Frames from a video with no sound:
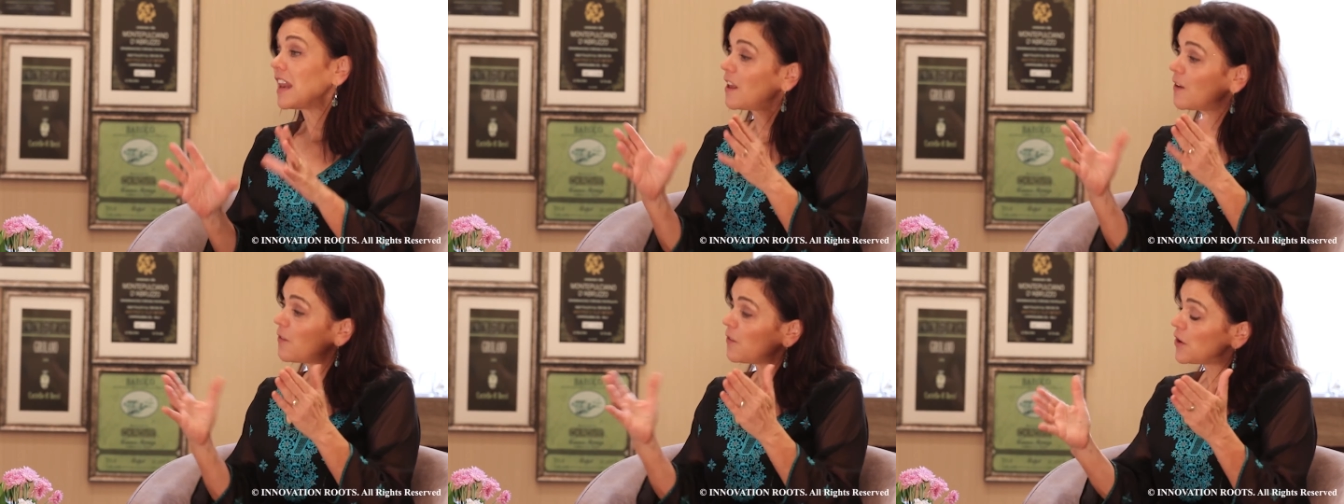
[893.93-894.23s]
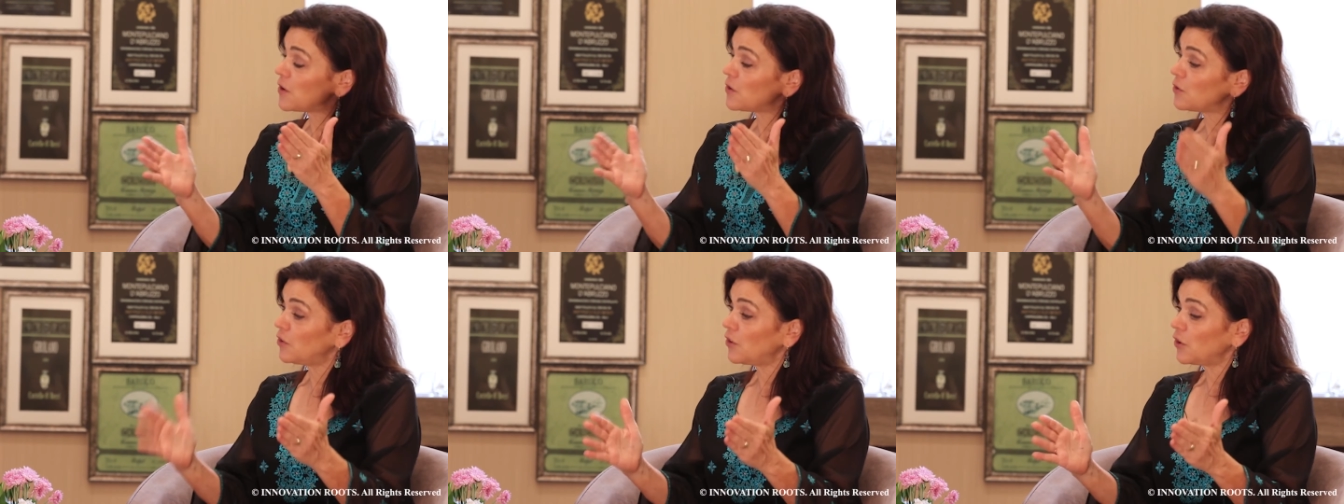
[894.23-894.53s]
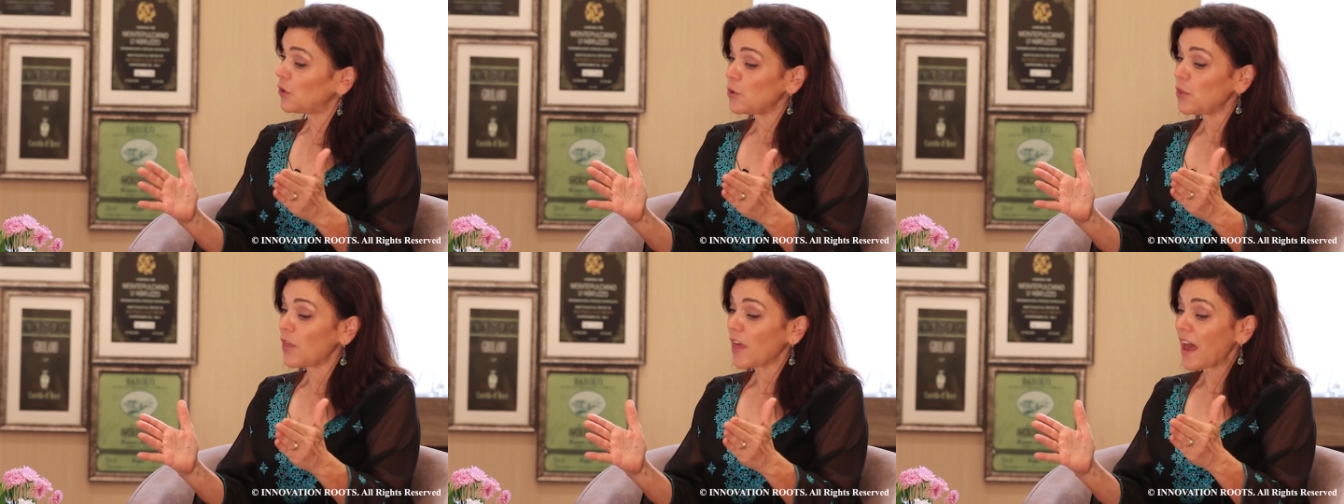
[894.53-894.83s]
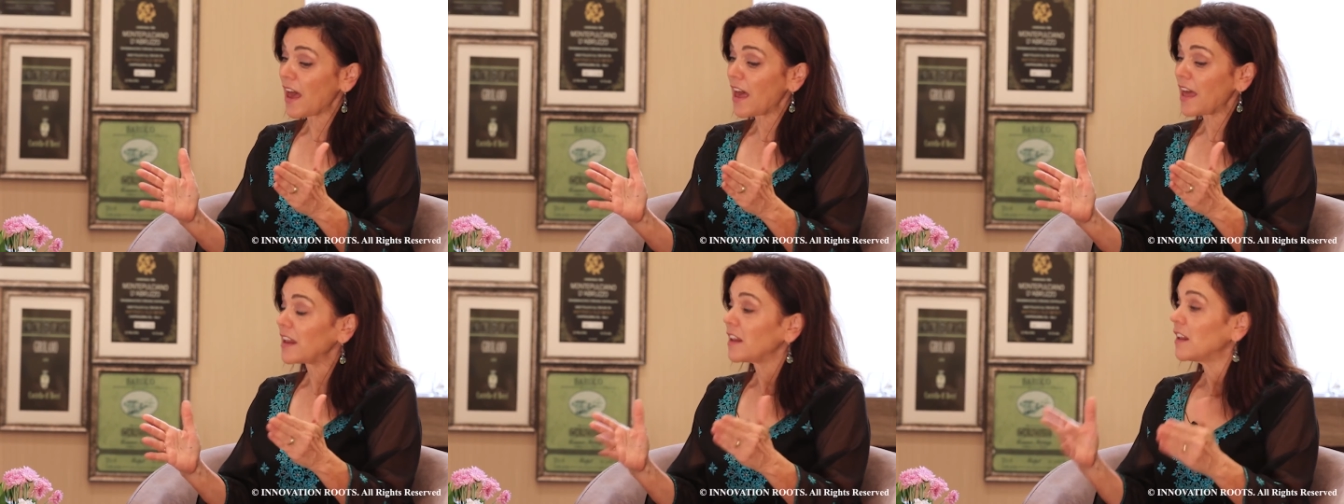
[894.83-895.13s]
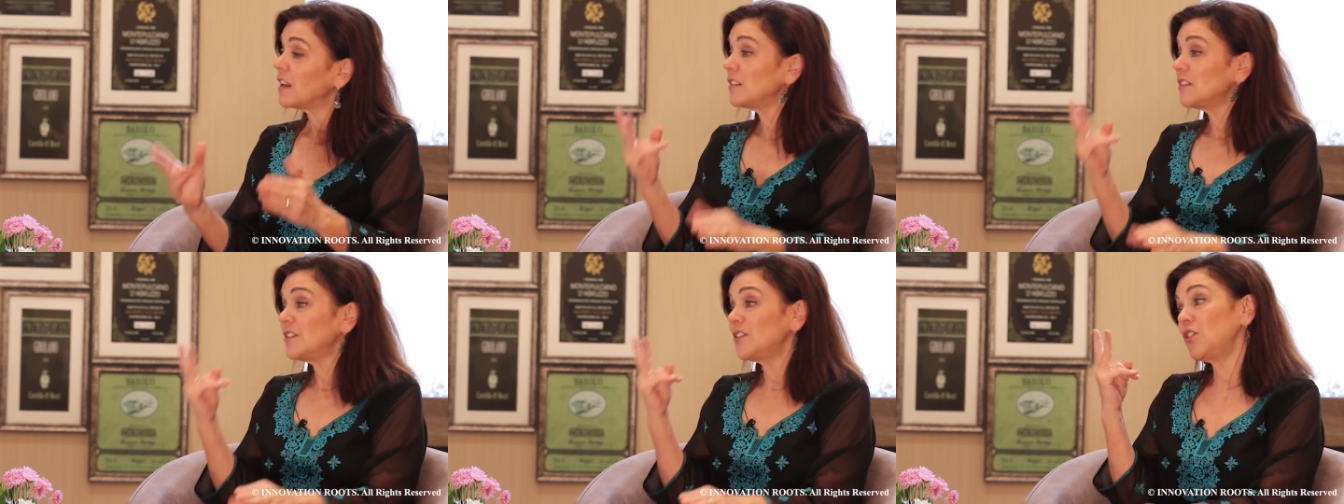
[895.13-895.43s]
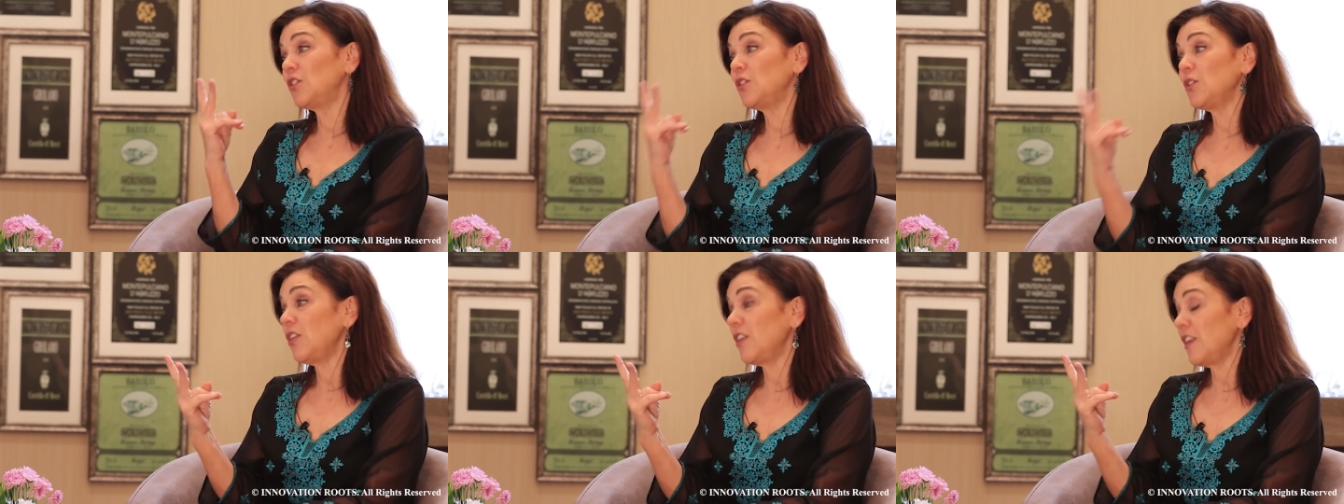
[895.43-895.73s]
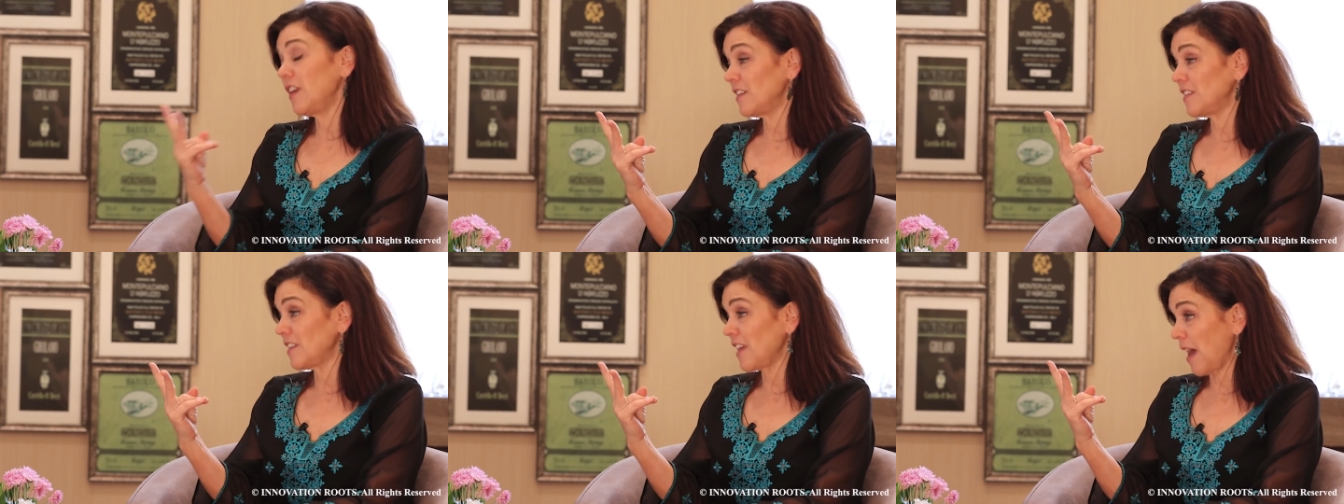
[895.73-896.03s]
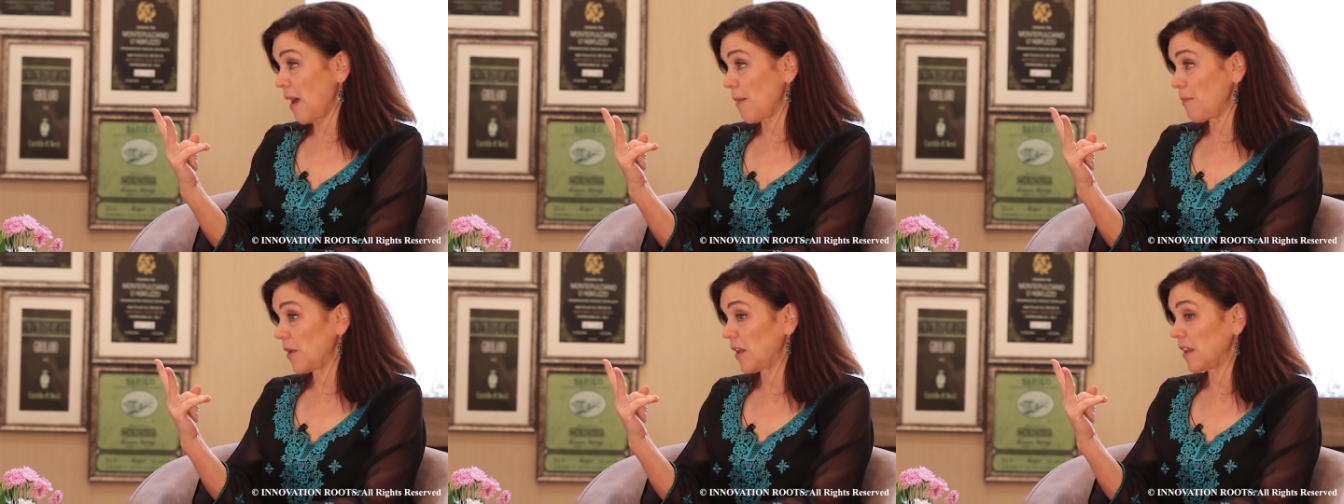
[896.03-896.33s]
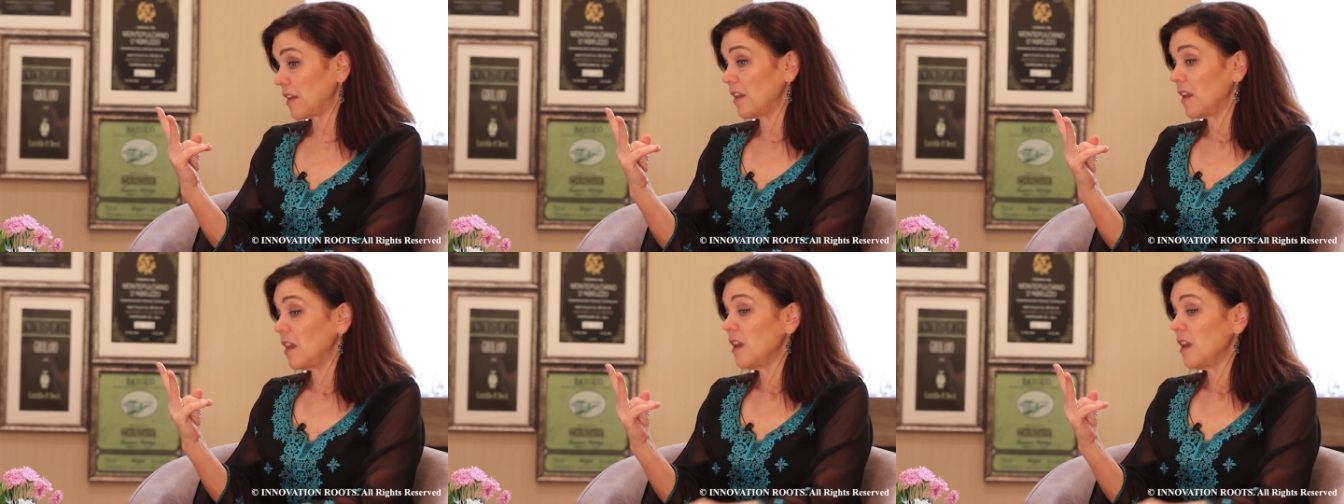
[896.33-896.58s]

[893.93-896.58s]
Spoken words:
if you do that, 2 things happen.